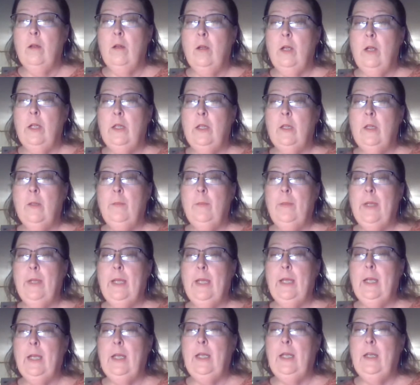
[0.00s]
In the
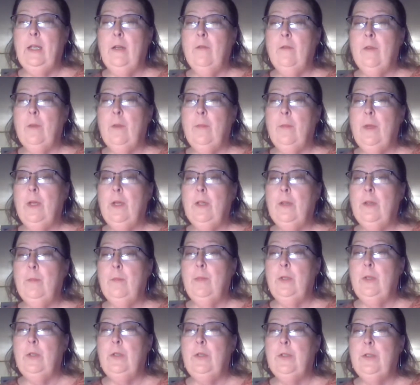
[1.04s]
beginning of the month,
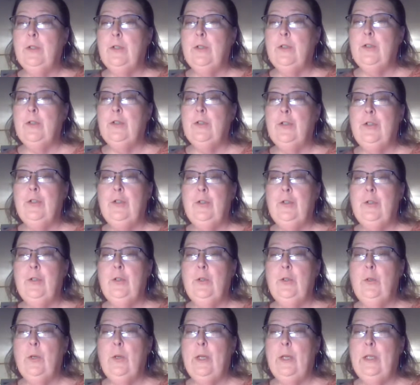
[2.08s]
bills are
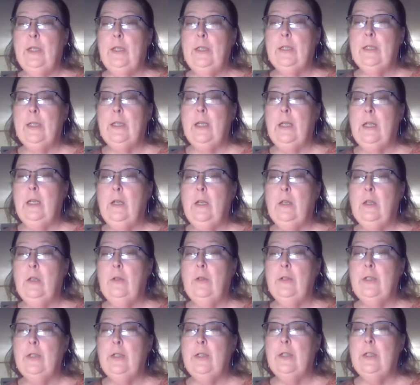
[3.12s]
due and it's getting
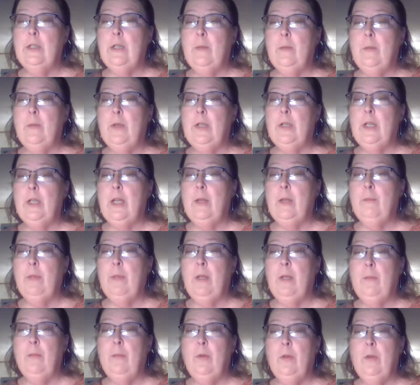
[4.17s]
close to summertime.
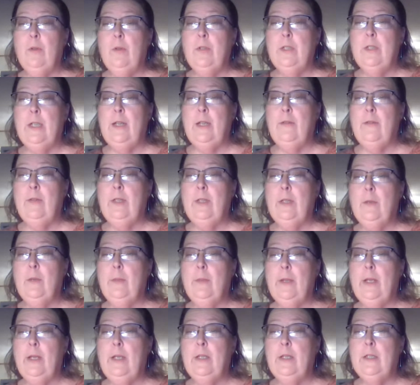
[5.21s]
People are saving their
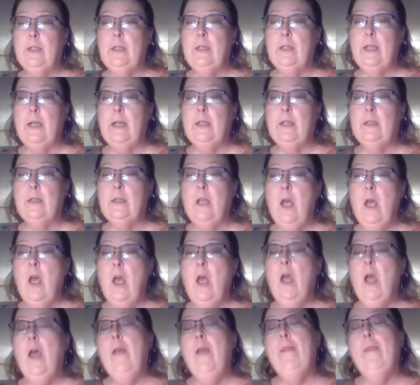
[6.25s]
pennies and taxes.
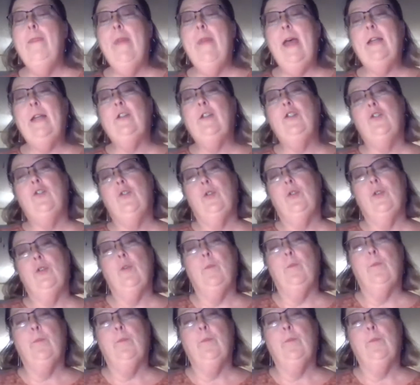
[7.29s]
That's true.